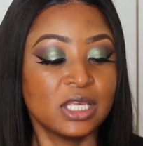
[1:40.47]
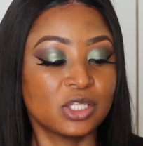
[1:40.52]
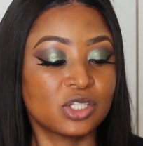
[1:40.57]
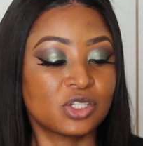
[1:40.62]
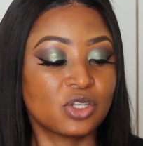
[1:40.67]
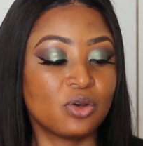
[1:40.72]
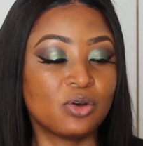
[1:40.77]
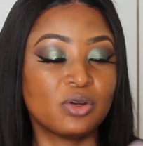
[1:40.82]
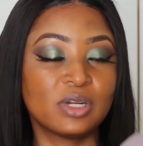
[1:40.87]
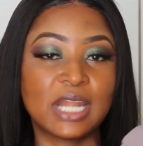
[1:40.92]

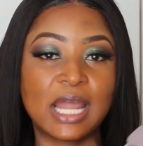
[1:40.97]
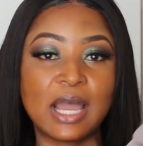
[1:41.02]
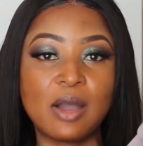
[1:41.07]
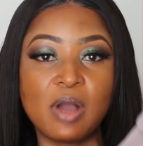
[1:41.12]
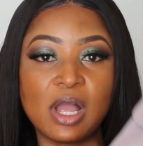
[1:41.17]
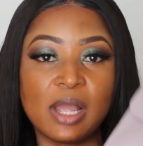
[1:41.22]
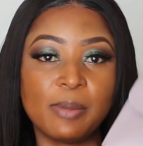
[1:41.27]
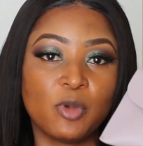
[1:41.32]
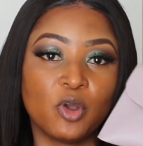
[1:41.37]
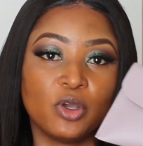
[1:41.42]
So
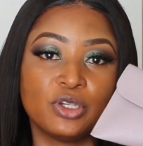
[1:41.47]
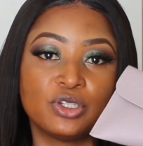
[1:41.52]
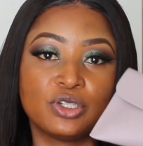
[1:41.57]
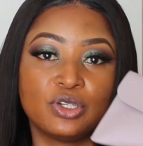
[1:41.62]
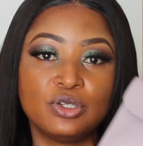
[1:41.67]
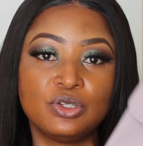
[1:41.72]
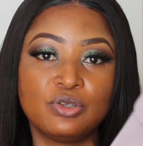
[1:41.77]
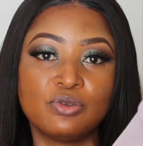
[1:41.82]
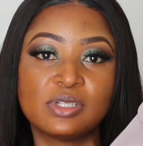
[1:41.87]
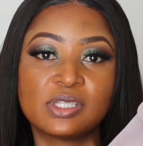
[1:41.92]
now I'm going
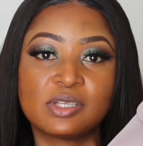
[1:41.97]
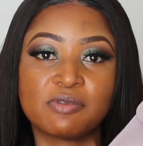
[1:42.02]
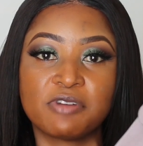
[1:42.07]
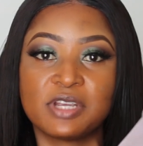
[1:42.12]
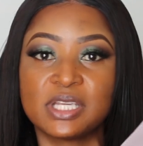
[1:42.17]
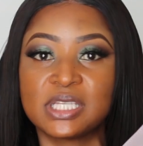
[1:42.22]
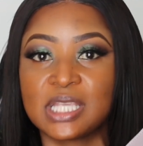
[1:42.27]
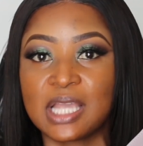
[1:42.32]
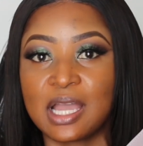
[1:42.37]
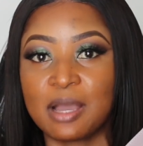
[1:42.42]
to use the
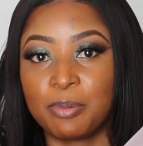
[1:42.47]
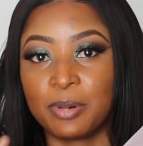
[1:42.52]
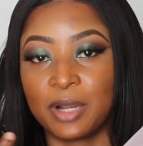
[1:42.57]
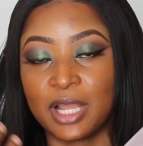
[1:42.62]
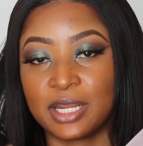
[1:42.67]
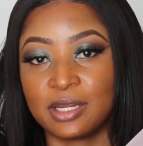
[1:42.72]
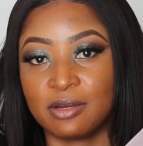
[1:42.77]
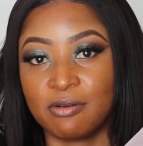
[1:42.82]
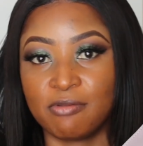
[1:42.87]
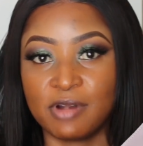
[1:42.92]
rest to
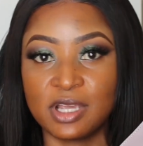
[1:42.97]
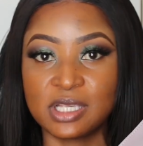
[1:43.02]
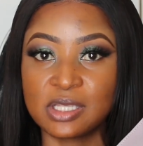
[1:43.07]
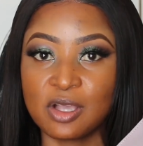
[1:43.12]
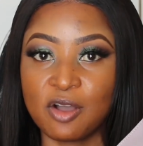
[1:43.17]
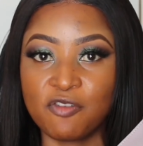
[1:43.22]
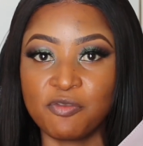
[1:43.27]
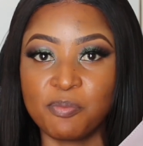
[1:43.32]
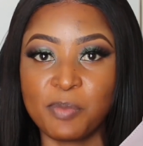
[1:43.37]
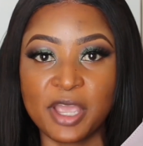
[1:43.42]
apply the
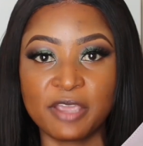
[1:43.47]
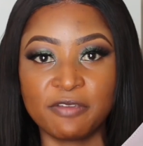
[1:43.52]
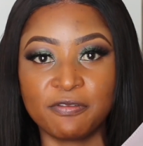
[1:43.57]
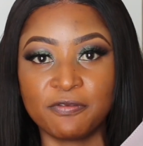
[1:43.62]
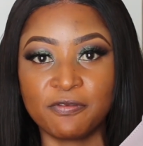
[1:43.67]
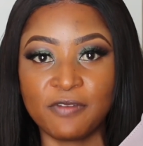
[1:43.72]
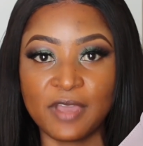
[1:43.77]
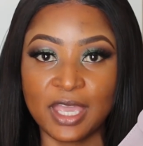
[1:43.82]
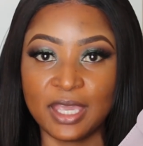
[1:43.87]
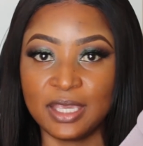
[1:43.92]
rest of my
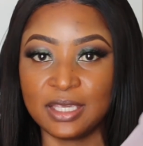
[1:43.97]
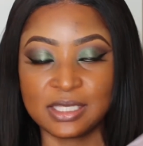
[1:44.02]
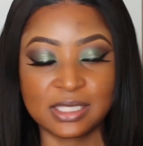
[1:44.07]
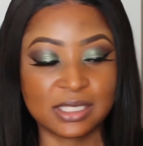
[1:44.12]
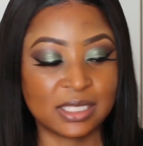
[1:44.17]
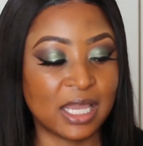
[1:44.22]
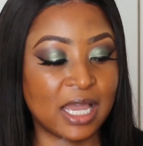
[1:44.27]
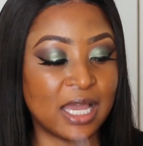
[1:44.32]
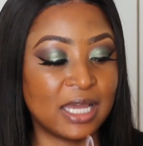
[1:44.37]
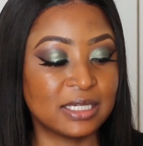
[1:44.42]

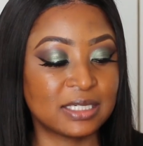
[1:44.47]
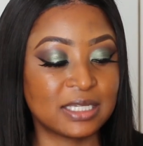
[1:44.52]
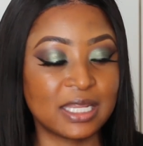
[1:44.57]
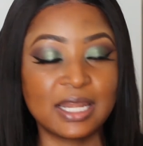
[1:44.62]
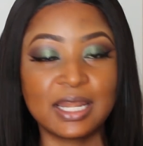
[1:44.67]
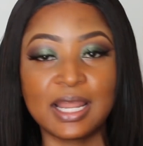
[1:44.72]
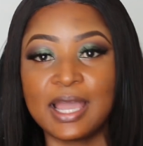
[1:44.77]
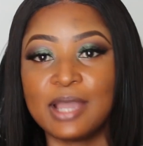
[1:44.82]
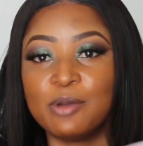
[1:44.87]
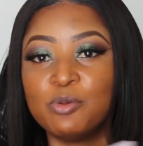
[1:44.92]
face, and
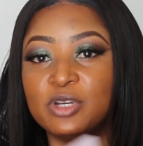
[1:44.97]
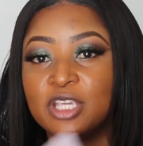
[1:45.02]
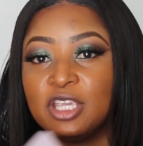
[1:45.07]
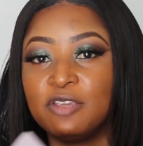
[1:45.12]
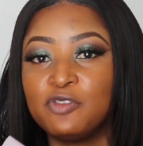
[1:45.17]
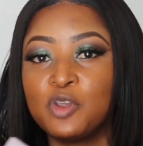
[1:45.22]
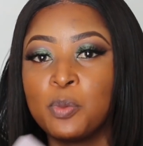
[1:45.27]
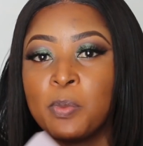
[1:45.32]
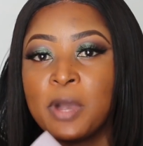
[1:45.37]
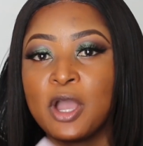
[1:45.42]
then I will
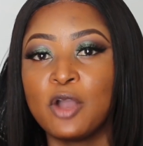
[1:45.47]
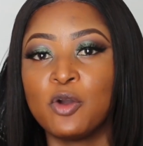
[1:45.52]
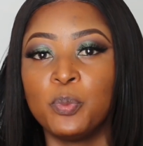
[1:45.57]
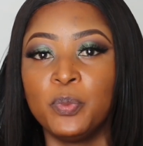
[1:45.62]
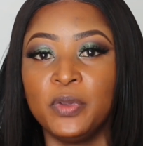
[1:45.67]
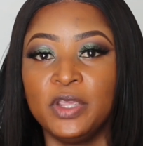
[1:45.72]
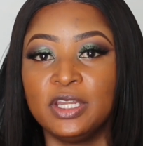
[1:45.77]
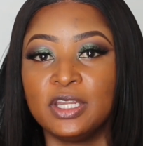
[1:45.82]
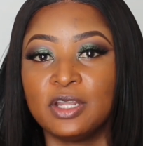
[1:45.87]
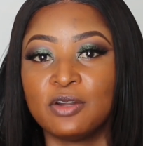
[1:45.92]
give you my
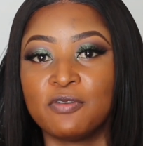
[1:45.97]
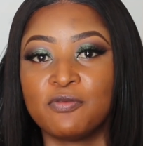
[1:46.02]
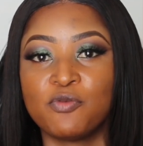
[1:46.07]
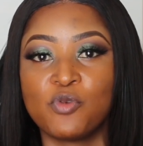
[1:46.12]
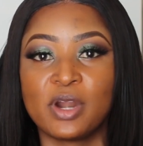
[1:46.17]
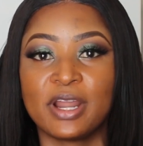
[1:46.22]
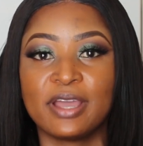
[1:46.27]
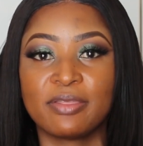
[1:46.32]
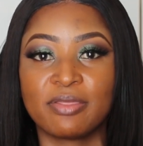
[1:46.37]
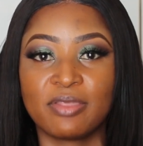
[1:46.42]
opinion of
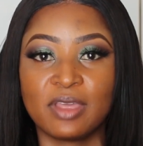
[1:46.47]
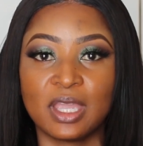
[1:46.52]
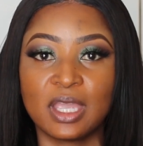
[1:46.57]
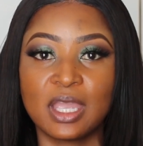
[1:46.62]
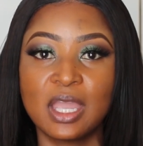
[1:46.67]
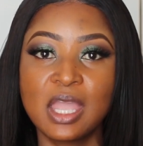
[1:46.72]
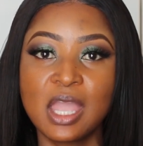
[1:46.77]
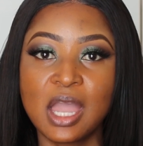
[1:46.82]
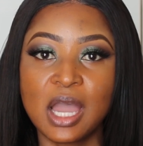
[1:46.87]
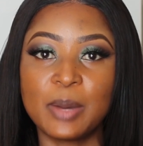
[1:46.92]
what I
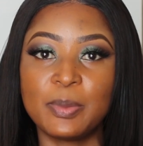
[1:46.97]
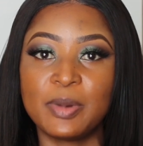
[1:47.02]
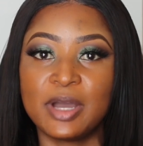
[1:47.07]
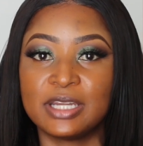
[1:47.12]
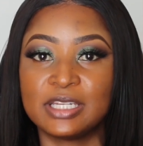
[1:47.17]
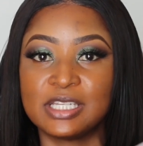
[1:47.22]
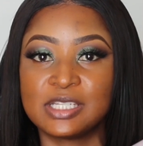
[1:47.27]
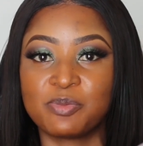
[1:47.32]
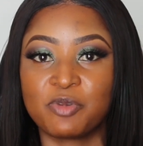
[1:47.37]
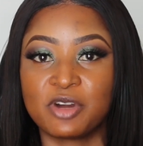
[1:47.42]
think
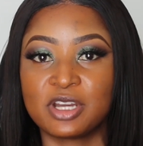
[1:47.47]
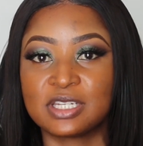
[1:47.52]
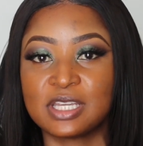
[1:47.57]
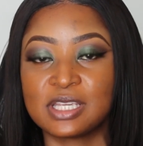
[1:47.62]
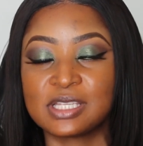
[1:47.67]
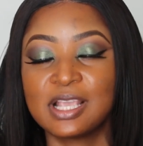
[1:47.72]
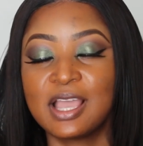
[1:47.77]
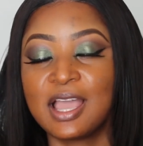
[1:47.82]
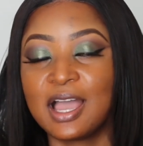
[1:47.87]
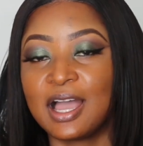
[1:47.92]
about these brushes